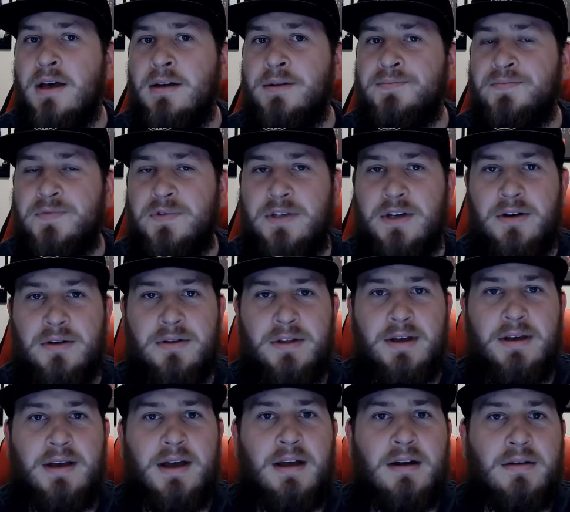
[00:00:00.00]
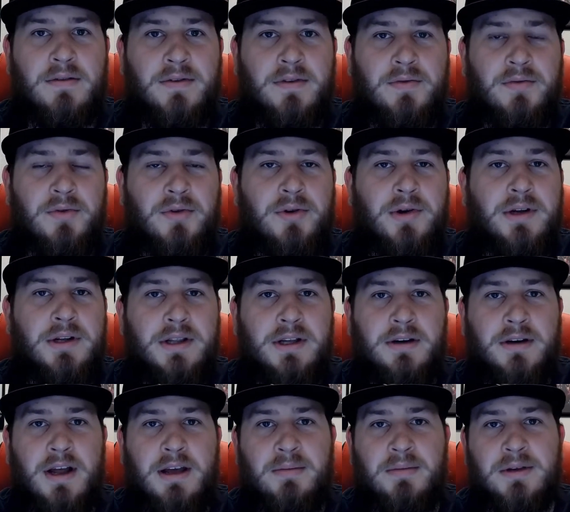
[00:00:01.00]
So they kind of have ruined their
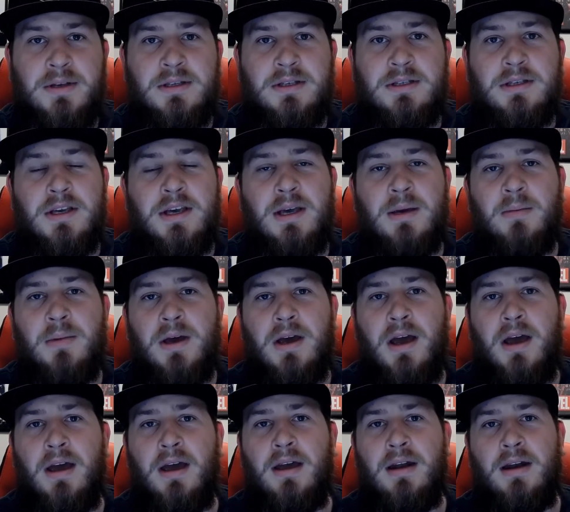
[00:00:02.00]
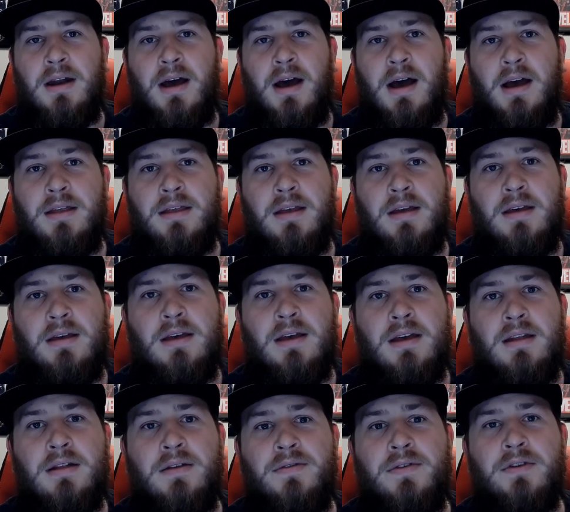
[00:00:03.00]
naming scheme, and I think
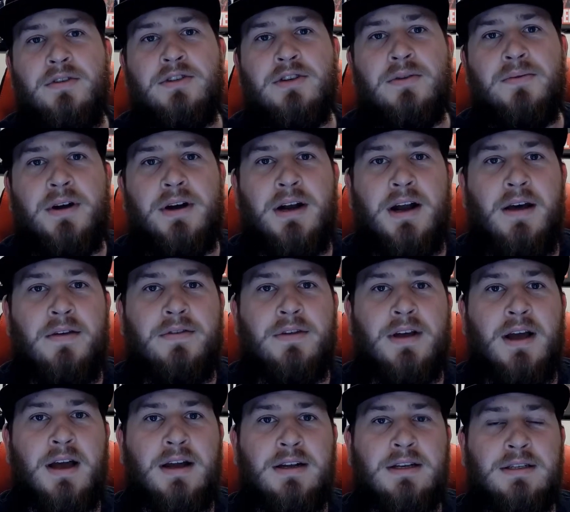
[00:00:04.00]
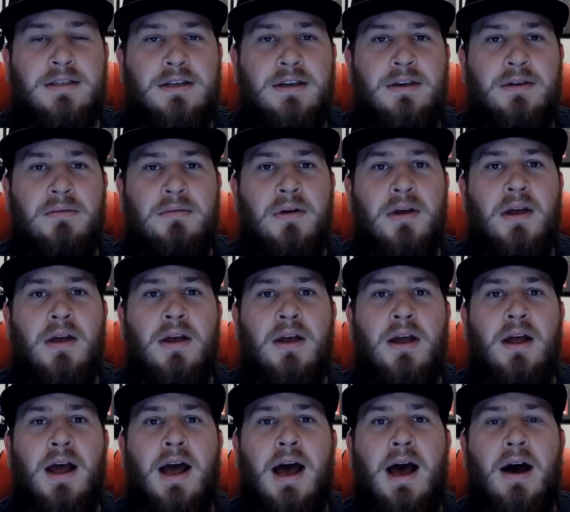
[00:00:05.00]
in the future we're going to have to kind of see
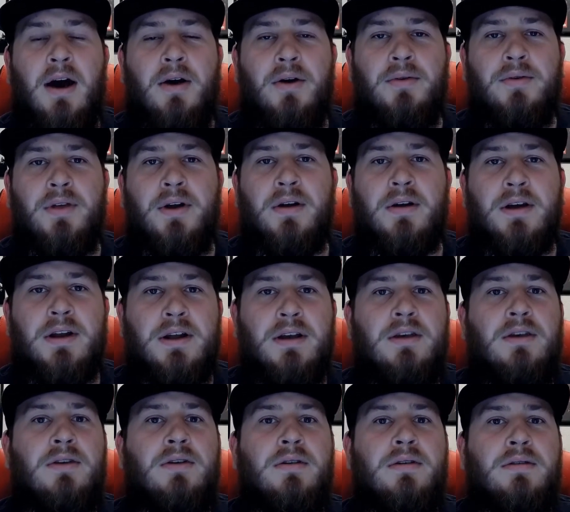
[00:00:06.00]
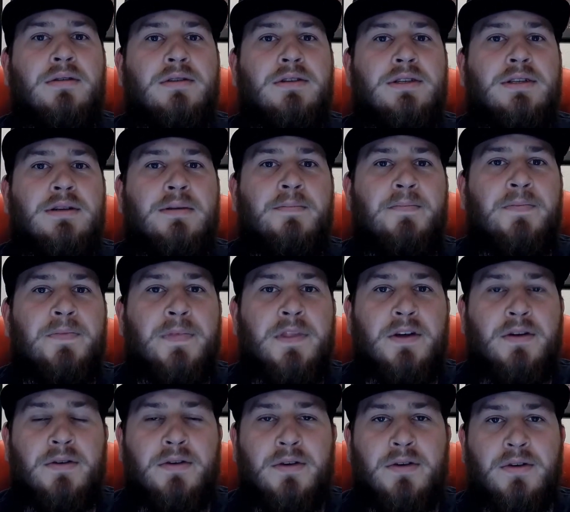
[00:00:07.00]
how they're going to use
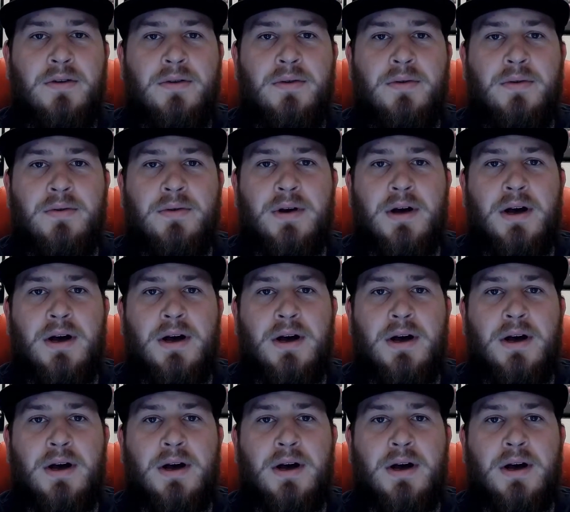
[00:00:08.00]
their new